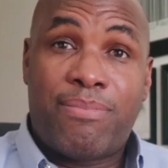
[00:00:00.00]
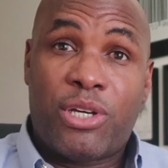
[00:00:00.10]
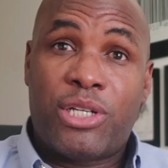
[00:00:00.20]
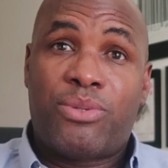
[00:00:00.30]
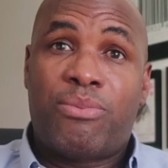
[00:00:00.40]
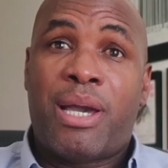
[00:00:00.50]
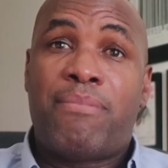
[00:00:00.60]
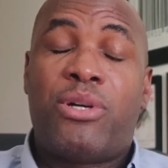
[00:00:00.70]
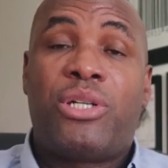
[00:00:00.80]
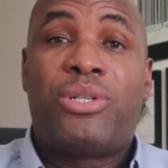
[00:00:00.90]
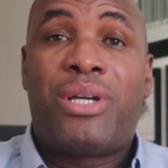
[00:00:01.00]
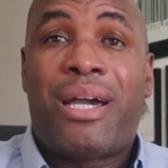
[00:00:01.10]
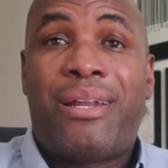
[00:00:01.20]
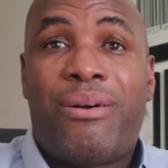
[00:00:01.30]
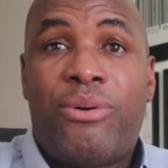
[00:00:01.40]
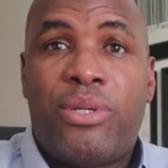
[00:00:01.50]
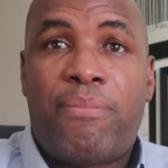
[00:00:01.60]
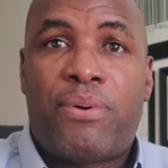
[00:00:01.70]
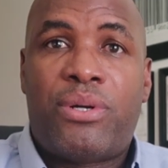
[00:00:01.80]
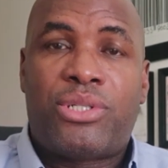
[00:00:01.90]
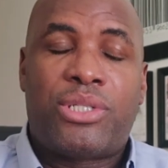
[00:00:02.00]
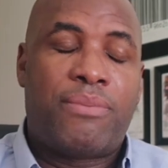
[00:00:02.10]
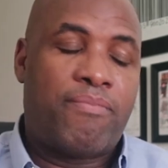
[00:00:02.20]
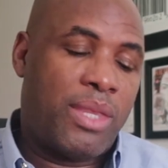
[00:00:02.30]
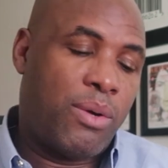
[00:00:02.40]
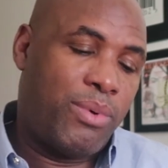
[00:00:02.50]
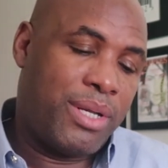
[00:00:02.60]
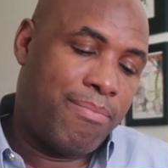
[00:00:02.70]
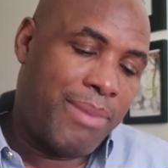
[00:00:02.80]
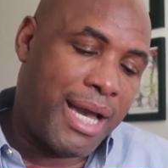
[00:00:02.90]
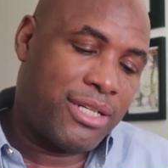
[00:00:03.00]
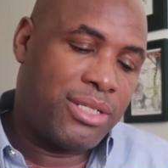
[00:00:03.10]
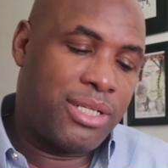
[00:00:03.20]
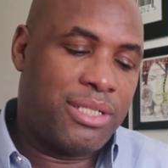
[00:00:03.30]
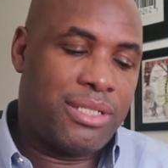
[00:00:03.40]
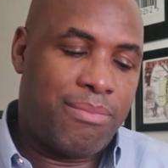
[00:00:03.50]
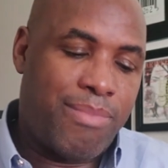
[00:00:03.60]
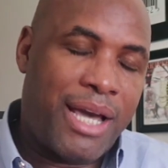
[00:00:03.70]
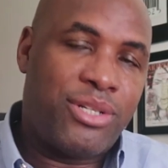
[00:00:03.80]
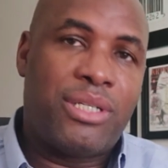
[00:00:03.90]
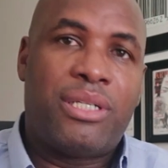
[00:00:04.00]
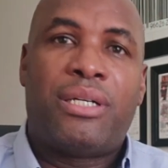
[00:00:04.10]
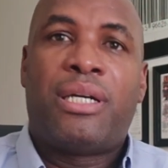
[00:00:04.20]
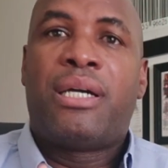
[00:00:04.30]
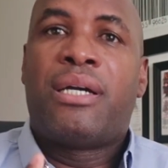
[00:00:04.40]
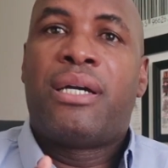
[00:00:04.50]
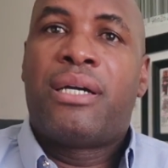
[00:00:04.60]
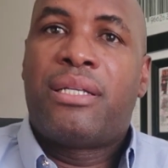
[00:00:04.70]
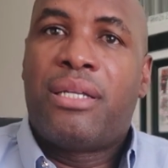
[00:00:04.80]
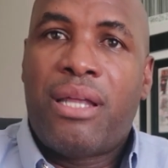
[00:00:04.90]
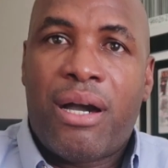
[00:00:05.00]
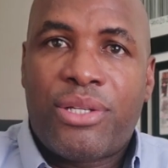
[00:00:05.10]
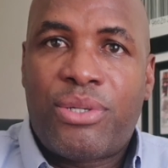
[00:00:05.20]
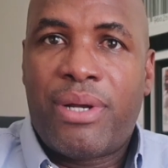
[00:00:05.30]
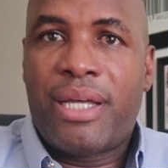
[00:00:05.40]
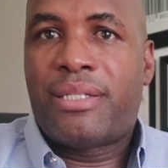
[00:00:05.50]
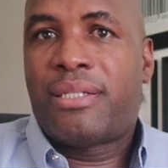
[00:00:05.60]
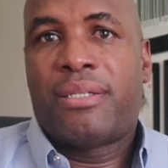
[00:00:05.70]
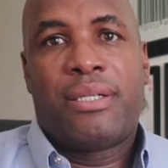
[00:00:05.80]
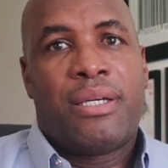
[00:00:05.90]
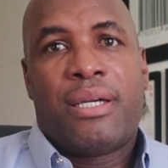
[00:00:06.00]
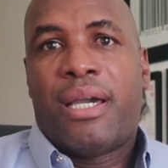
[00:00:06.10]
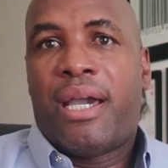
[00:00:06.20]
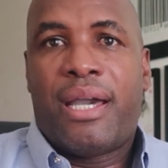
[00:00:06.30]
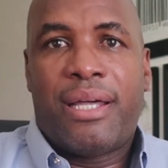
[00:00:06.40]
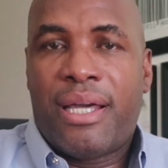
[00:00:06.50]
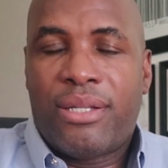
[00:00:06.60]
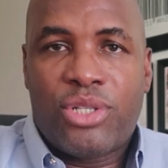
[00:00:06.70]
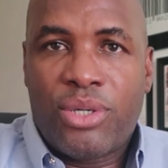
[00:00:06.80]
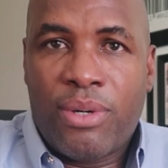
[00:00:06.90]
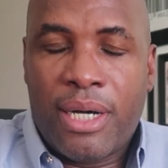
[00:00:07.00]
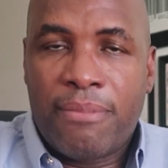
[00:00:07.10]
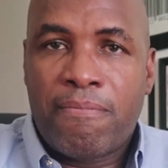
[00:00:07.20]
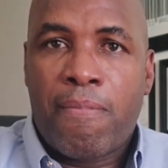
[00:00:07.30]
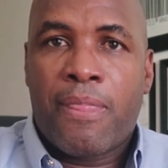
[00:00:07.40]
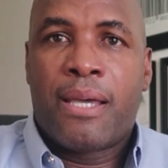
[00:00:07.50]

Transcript: Because remember, you're not the only person with the masters, the bachelor, the doctorate, and so on.